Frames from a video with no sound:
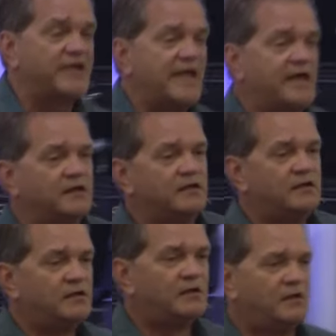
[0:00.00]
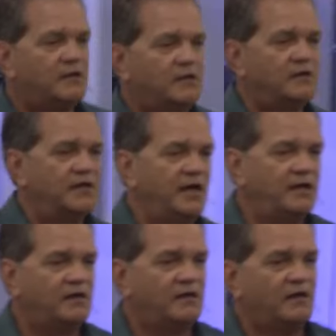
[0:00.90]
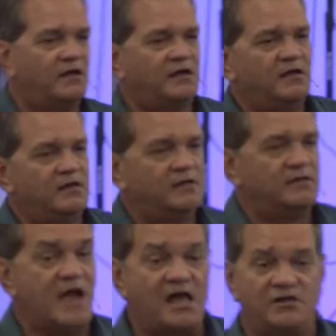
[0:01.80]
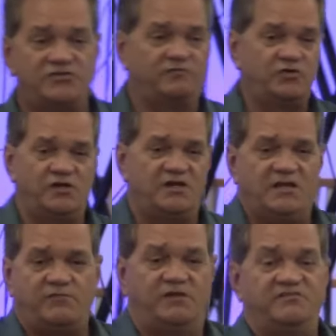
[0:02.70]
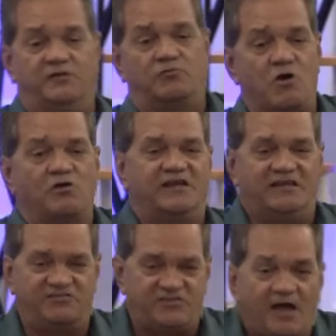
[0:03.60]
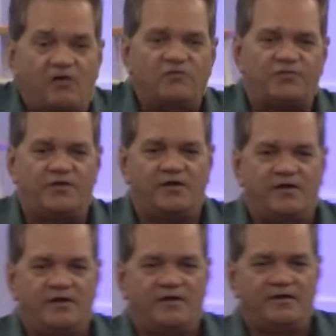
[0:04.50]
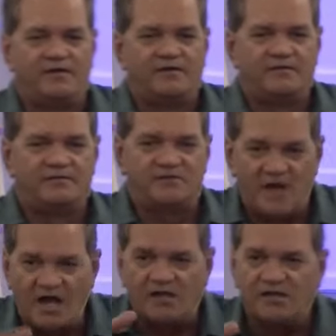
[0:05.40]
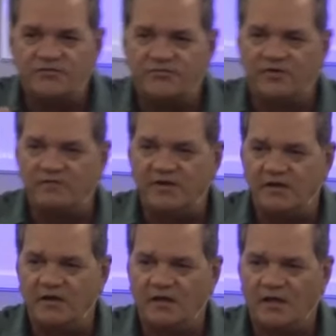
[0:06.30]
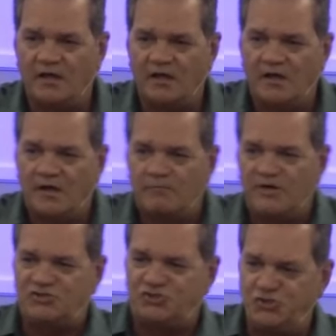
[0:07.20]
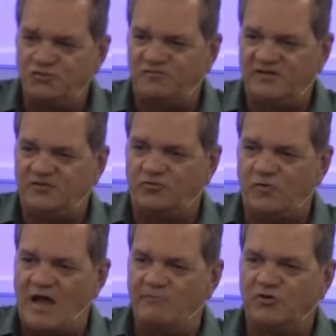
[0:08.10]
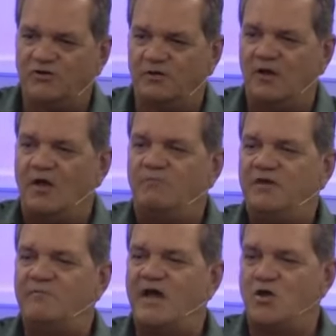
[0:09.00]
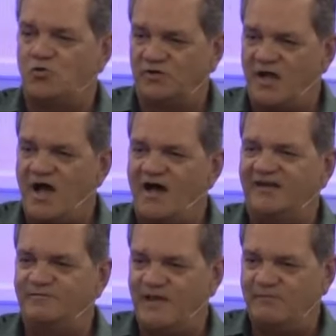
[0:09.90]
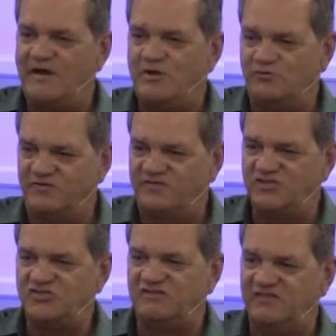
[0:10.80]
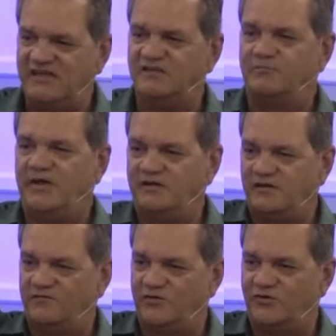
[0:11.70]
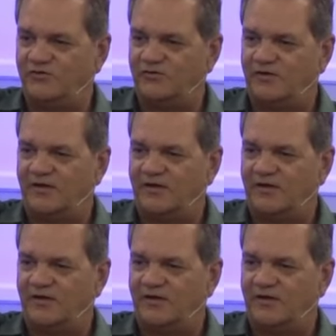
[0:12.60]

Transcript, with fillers: again. Okay? Knowledge of good and evil isn't wrong in itself, the knowledge of it. But choosing to, I'm going to be my own God and make my own decisions independent of you,